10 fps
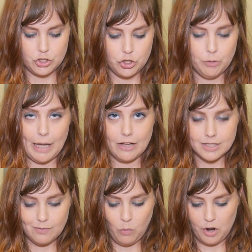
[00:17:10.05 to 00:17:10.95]
2
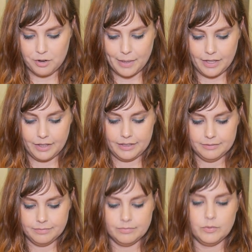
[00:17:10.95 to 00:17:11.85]
pounds of
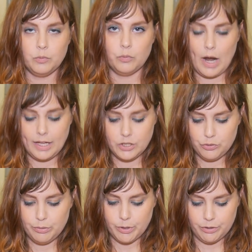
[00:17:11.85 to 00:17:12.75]
watermelon,
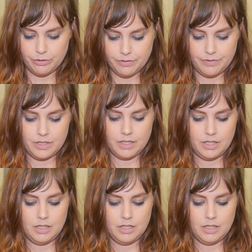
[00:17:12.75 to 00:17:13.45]
rinds removed,